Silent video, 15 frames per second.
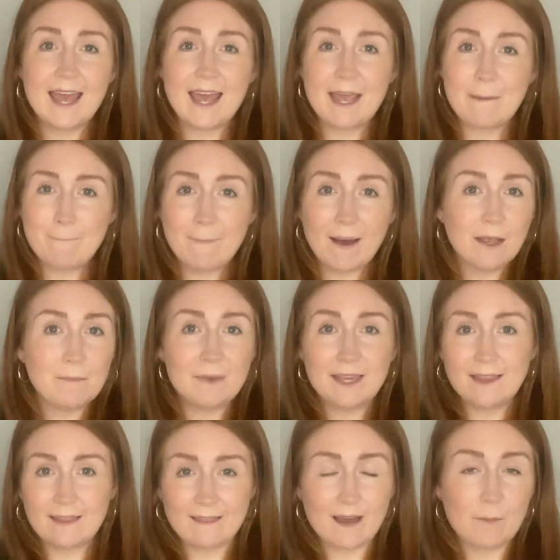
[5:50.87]
It might
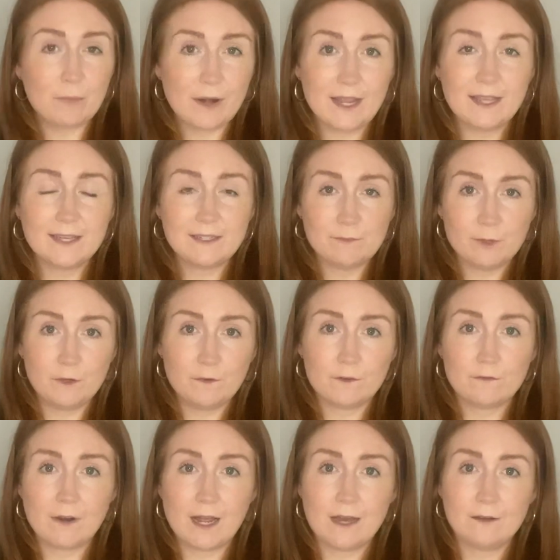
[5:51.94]
mean that that break is moved
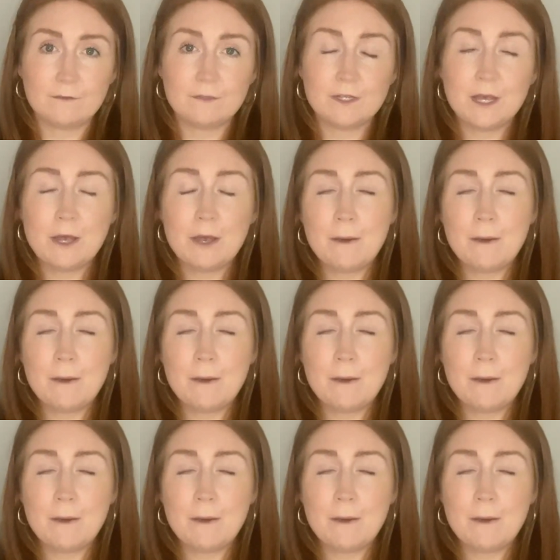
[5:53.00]
around,